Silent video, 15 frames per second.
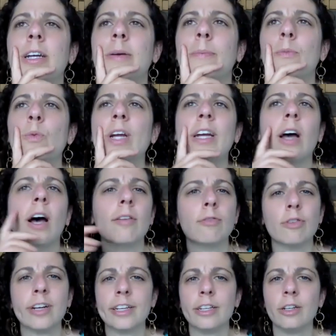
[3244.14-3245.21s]

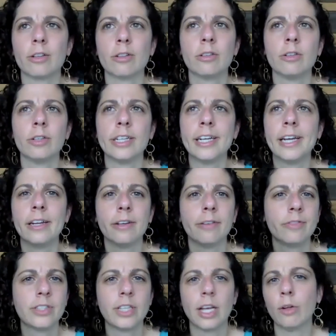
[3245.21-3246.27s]
Recovering Your Creative
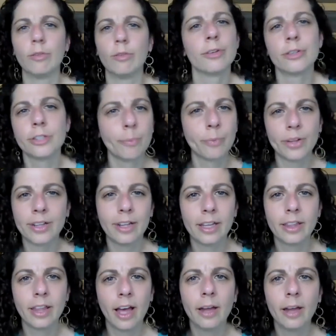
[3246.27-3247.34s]
Self or something
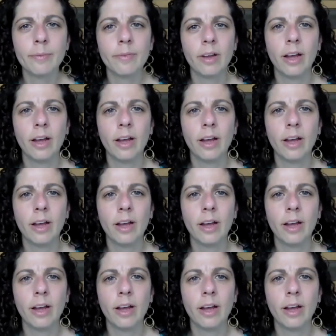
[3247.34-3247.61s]
like that.